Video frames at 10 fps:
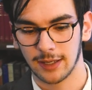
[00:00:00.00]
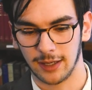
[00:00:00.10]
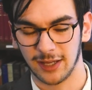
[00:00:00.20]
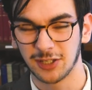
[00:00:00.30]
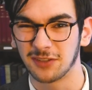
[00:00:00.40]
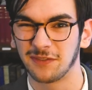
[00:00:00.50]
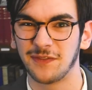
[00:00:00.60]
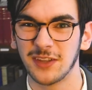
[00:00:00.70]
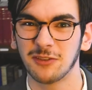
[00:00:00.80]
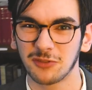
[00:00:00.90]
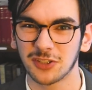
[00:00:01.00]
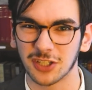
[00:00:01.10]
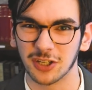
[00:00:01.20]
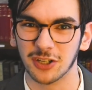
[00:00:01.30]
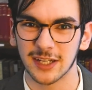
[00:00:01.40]
It just feels
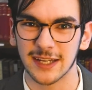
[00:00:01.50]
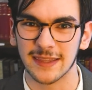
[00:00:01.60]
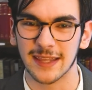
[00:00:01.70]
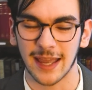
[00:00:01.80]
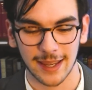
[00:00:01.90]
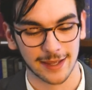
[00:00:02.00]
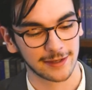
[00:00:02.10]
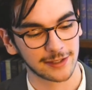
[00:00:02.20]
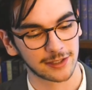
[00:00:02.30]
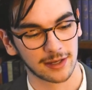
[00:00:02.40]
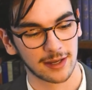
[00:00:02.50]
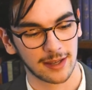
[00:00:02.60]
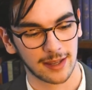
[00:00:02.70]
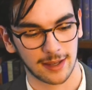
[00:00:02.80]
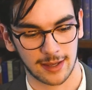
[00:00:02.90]
good in the hands,
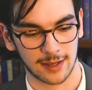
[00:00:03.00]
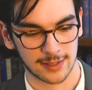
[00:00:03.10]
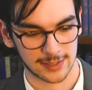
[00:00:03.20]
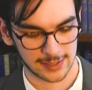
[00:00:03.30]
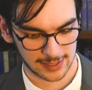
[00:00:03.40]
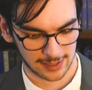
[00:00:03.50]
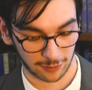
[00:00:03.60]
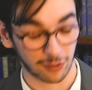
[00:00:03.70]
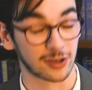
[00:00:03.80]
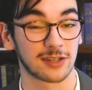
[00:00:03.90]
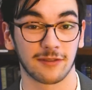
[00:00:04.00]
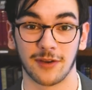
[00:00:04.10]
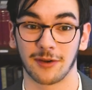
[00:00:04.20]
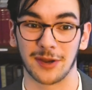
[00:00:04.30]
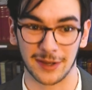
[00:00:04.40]
and it looks
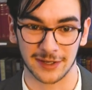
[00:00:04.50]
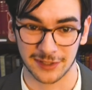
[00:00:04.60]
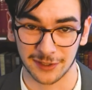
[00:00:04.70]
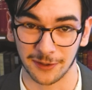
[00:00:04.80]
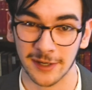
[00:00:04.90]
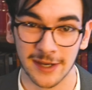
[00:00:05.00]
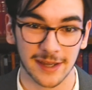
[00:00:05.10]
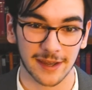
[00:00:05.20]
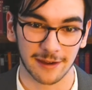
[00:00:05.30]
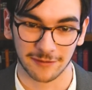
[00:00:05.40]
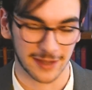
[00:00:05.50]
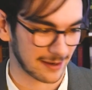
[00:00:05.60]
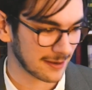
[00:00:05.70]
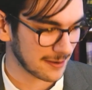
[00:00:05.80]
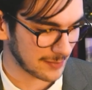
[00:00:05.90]
very nice. So if
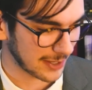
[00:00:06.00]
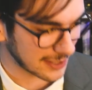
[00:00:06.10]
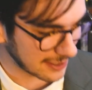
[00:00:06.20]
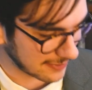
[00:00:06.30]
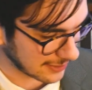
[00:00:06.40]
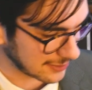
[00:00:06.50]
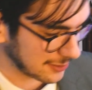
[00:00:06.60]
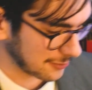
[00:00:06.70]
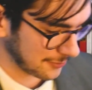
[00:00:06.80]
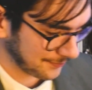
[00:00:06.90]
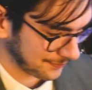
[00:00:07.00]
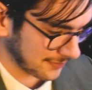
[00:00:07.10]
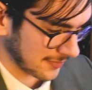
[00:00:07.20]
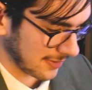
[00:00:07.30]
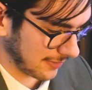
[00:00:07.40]
that means anything to you,
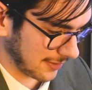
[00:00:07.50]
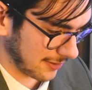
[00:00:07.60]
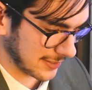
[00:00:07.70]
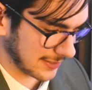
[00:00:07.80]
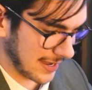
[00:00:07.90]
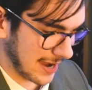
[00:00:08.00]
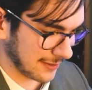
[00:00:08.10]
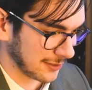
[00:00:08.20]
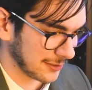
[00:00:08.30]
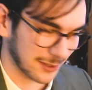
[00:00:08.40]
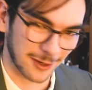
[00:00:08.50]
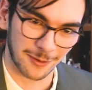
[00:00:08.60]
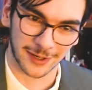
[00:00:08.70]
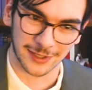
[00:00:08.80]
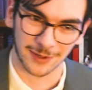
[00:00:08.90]
there is that to go
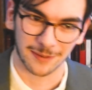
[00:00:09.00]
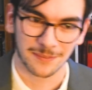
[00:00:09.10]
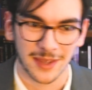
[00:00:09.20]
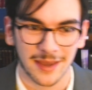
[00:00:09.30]
on as well.